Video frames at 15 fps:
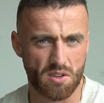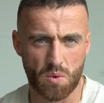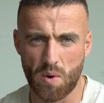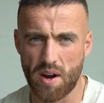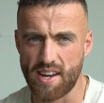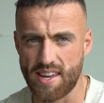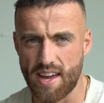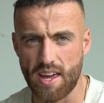
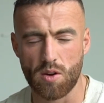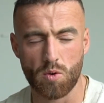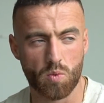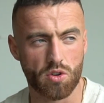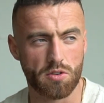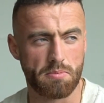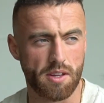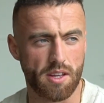28
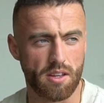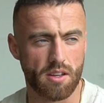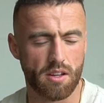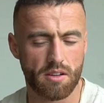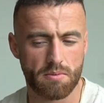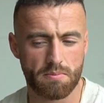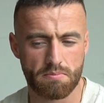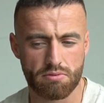would be
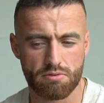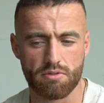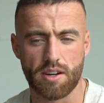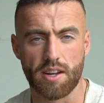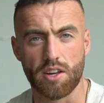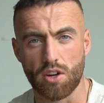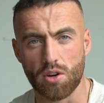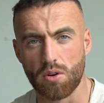
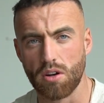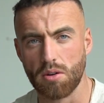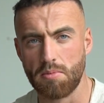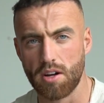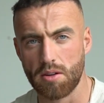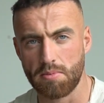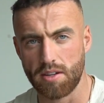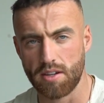pretty cool in
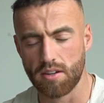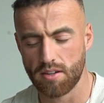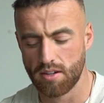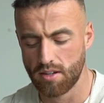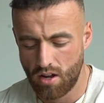my opinion.